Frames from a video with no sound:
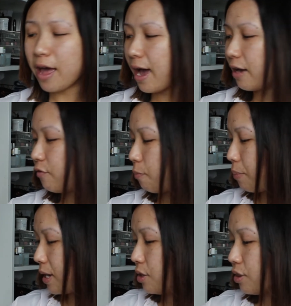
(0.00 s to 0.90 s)
And for
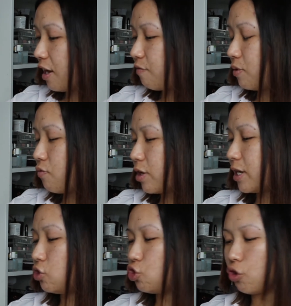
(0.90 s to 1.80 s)
base, I've been
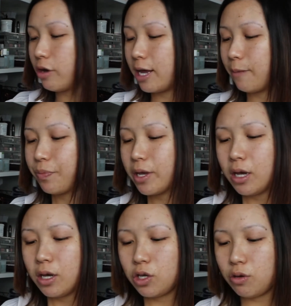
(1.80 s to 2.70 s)
really enjoying
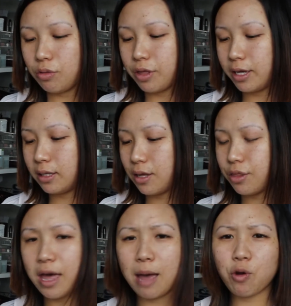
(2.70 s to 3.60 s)
using
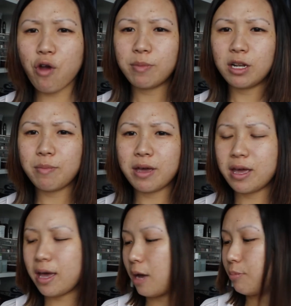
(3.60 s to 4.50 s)
this Creme de la
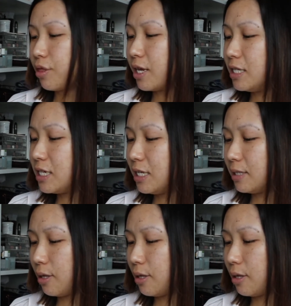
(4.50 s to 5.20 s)
Mer skin tint.